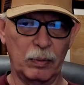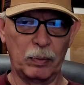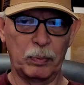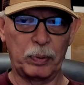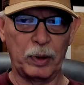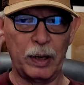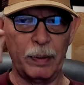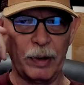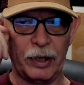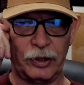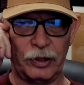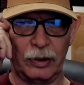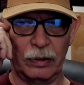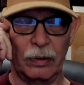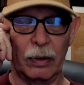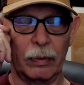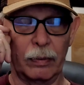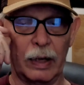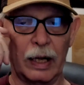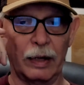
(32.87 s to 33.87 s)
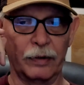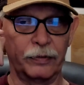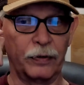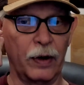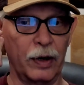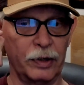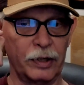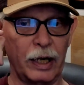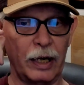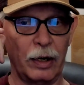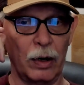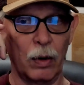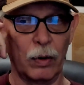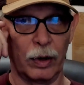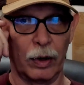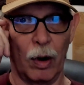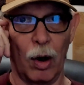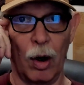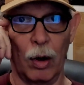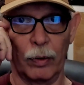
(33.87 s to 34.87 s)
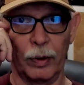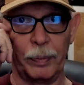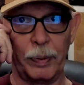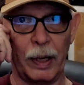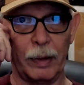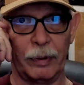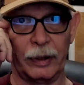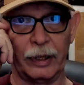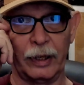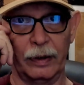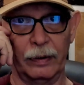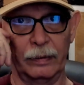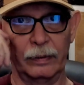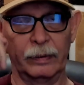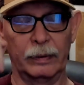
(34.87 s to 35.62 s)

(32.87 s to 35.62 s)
Pretty much, well, as far as I know, they're all Republican.